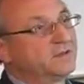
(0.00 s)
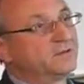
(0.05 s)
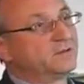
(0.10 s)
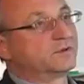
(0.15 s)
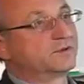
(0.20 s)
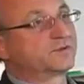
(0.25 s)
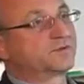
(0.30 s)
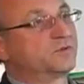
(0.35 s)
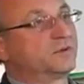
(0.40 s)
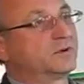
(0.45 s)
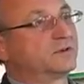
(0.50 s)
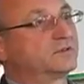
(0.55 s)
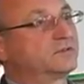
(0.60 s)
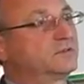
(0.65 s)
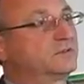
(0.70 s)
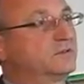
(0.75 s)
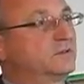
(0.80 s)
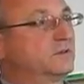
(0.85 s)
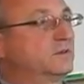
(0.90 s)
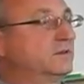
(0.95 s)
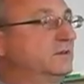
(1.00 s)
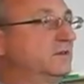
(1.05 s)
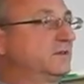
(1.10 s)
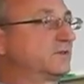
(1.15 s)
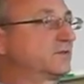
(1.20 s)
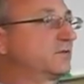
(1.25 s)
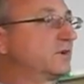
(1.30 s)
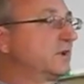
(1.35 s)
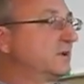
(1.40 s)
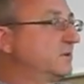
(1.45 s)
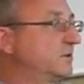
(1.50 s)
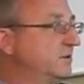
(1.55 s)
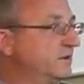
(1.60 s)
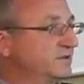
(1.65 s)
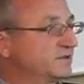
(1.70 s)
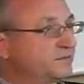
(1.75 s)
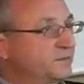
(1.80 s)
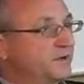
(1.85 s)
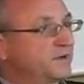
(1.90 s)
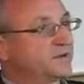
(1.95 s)
which was an incredible
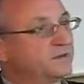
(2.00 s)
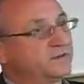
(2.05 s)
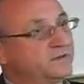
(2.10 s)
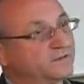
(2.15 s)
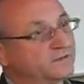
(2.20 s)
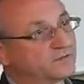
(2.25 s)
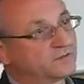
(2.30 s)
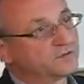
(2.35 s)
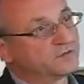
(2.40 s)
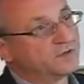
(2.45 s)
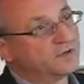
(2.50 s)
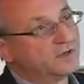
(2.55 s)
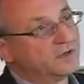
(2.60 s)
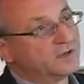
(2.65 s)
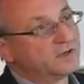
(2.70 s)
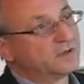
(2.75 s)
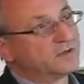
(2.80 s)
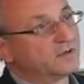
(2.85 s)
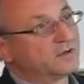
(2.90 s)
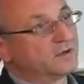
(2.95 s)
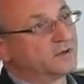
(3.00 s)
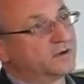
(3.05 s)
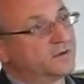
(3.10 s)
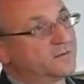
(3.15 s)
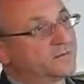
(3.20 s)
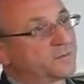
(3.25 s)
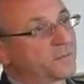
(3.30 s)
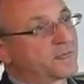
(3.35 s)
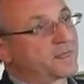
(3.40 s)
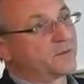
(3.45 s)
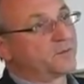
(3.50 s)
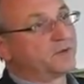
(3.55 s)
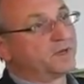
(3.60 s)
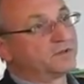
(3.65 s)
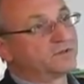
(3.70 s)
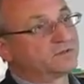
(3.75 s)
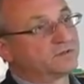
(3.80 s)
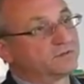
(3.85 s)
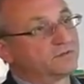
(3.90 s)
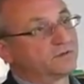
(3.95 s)
experience
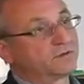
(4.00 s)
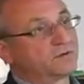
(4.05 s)
based on a